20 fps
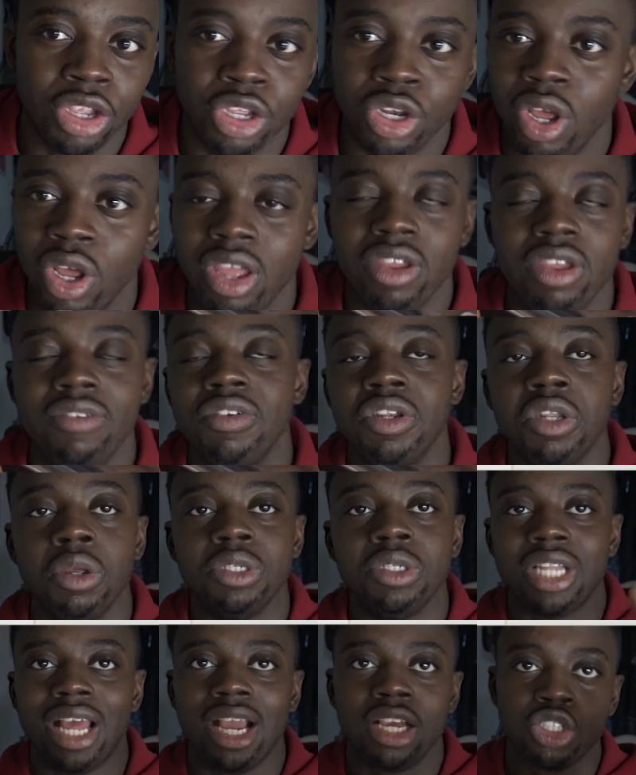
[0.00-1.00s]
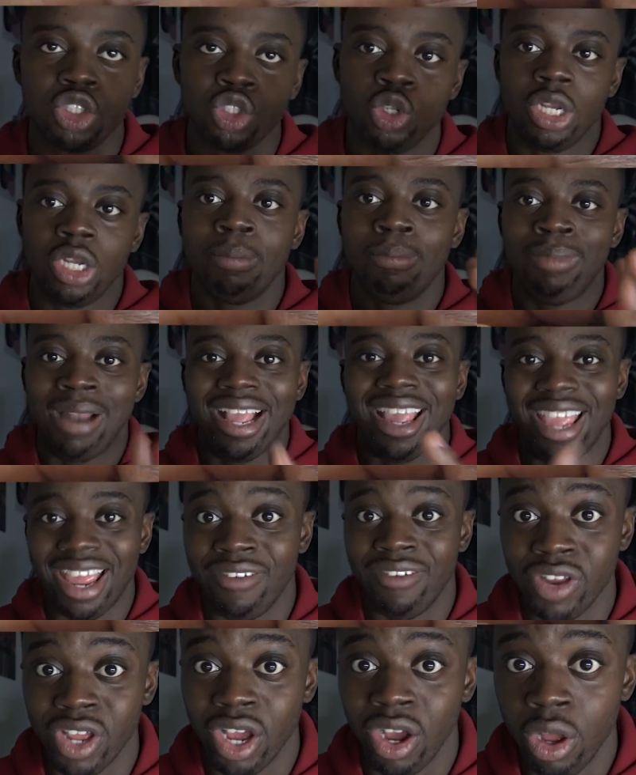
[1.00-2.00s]
You know, even though it's like a solid black
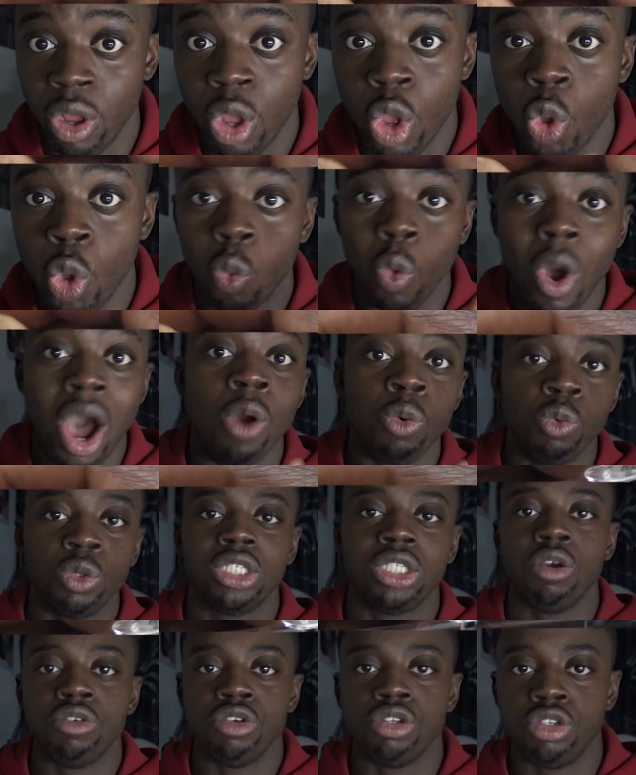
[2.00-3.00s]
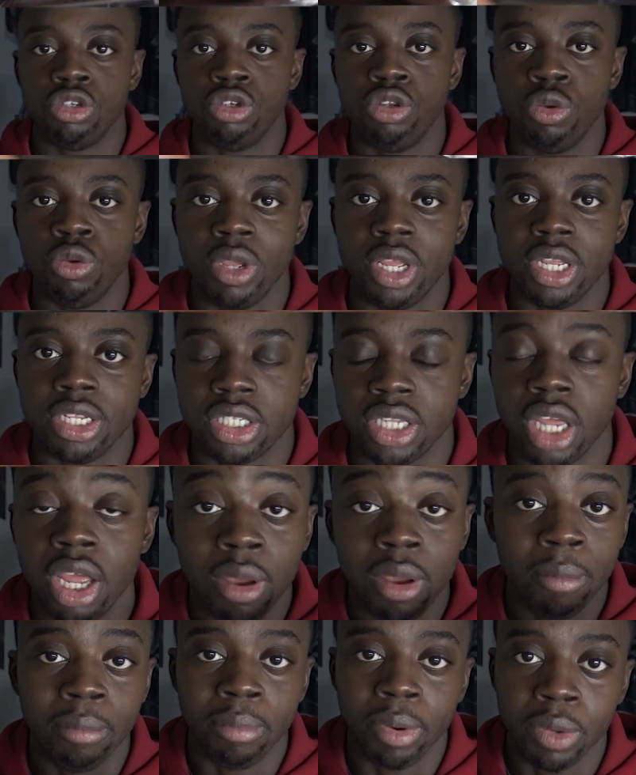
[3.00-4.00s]
area, what I would tell you to do is
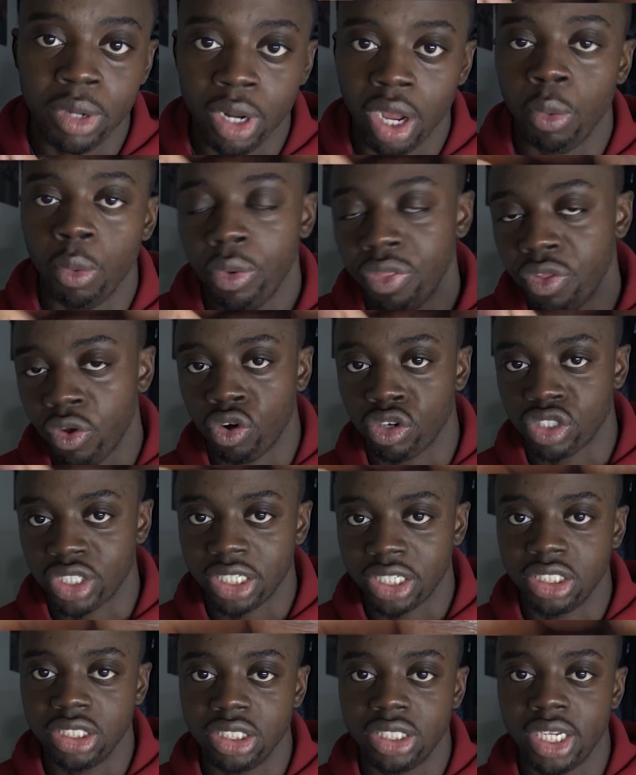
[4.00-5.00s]
build it up with the cross-hatching